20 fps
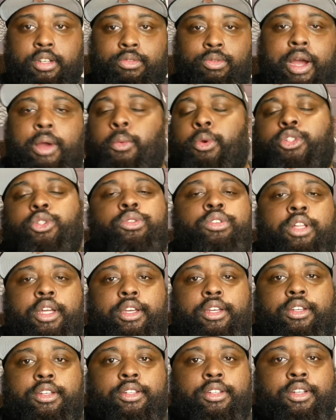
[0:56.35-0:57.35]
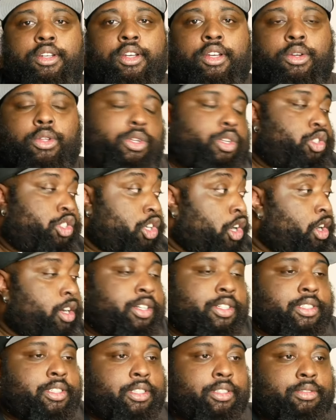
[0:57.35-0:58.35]
Why wouldn't you click? Are you a jerk?
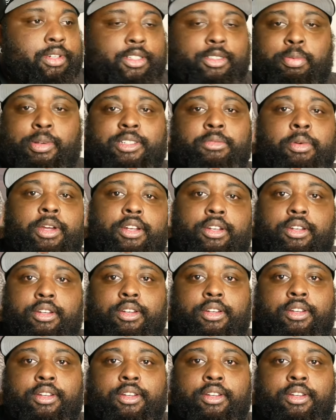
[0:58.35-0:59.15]
Just press the button.